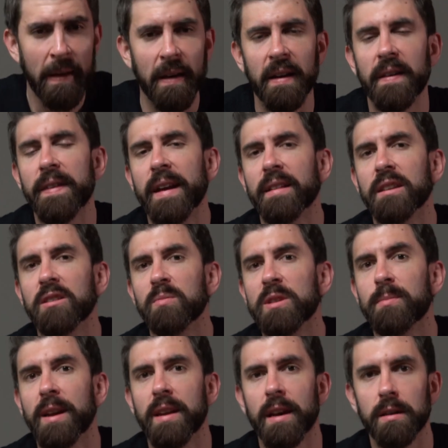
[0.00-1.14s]
And that leads me
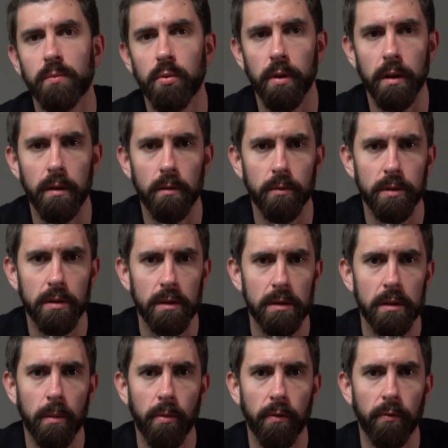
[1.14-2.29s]
to my next point, which is
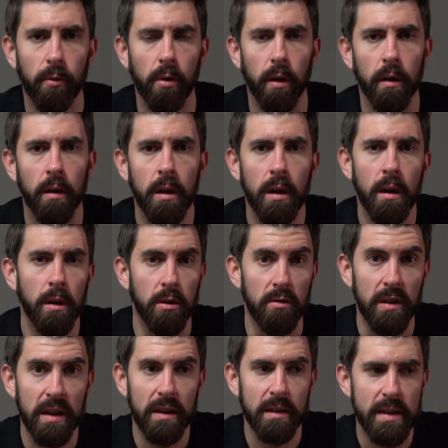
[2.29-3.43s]
number four. You
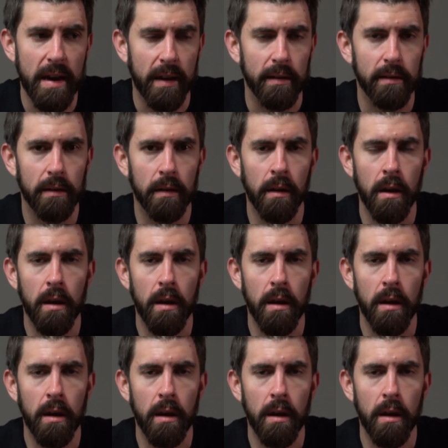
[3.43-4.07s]
need a desk.